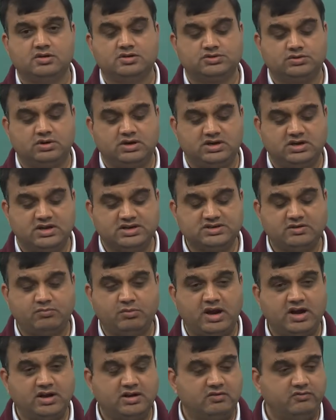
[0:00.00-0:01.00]
So, it does not
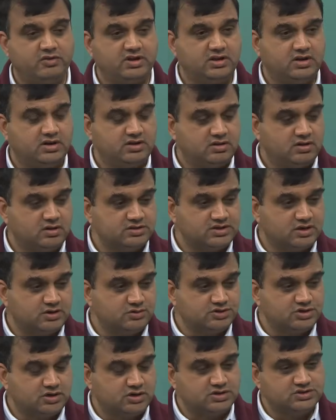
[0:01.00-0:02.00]
matter whether the
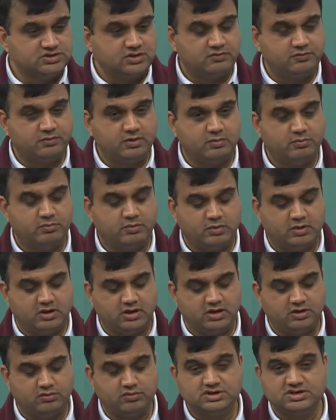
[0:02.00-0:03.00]
solution is of
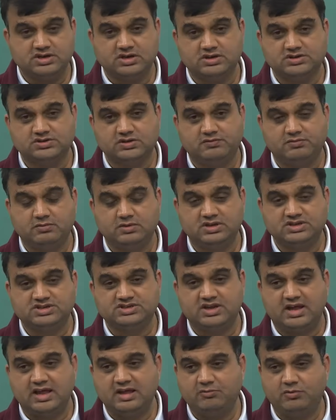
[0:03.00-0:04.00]
equation is of this
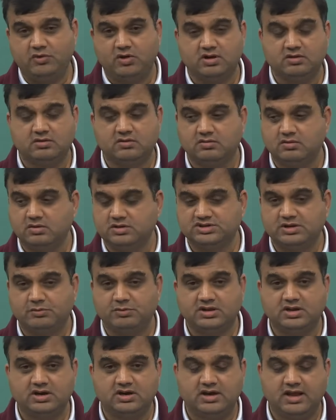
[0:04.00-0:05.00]
type or
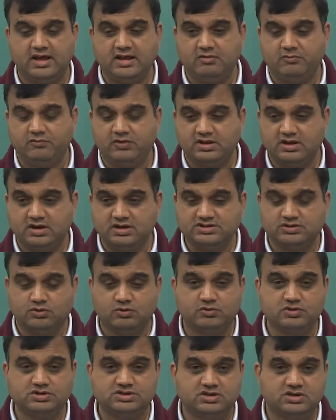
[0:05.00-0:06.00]
some other type, whether it is
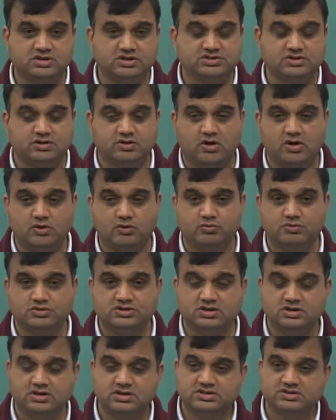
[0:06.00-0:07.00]
homogeneous or
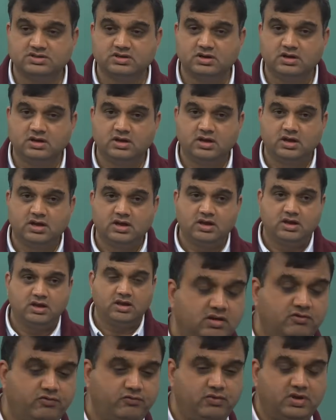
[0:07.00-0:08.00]
non-homogeneous.
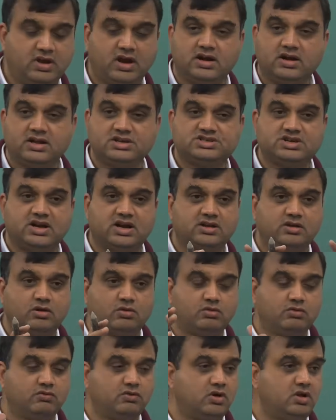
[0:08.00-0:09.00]
If we understand the
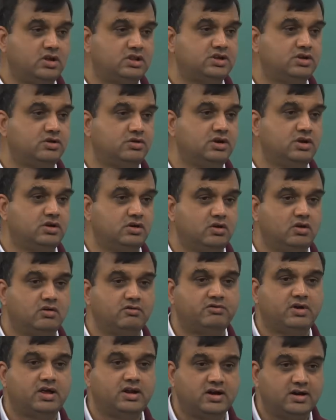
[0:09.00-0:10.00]
overall theory
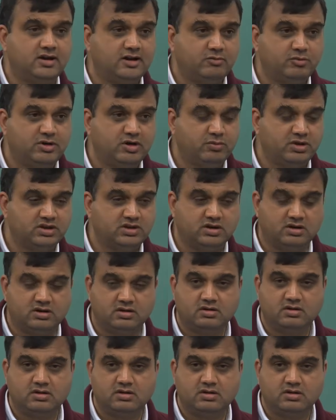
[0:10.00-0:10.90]
of finite element method